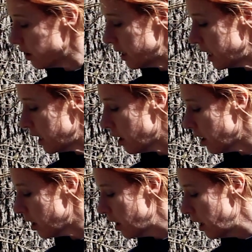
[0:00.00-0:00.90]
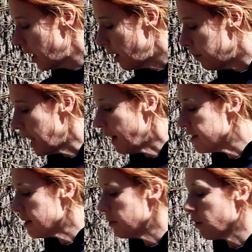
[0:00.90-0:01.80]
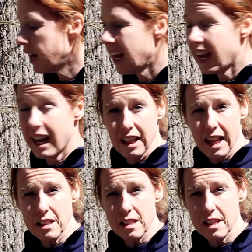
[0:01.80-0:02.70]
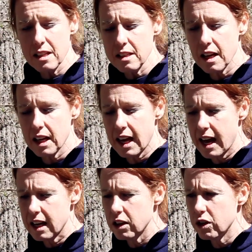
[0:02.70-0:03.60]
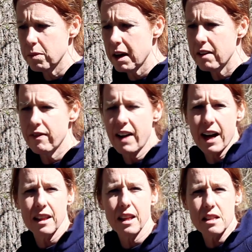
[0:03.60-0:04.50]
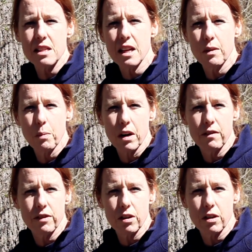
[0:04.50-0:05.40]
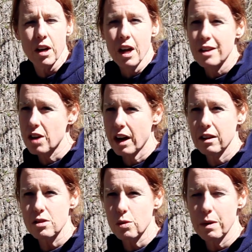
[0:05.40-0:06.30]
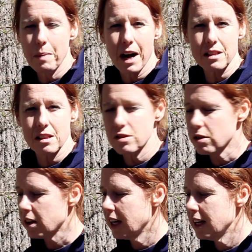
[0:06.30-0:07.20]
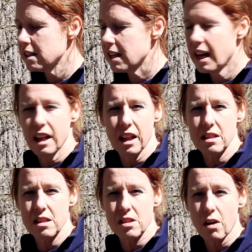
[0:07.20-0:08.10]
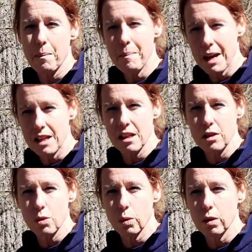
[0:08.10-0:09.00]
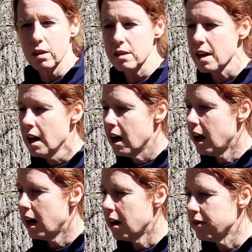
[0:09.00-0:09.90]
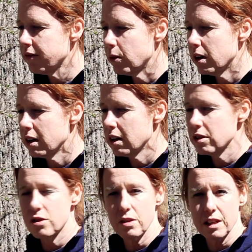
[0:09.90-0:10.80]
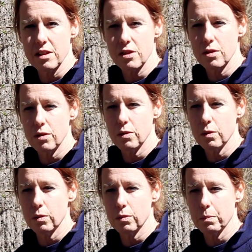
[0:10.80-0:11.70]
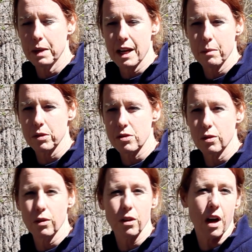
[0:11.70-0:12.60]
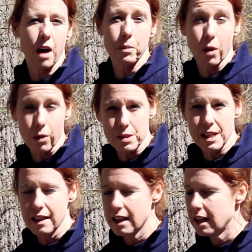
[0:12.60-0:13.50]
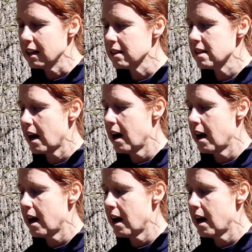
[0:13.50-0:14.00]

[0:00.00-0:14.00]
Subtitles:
in here. And we have some great hand lenses. Again, you might find these in one of your child's toy boxes or kits. Hand lenses are amazing tools for students to be able to look up close at things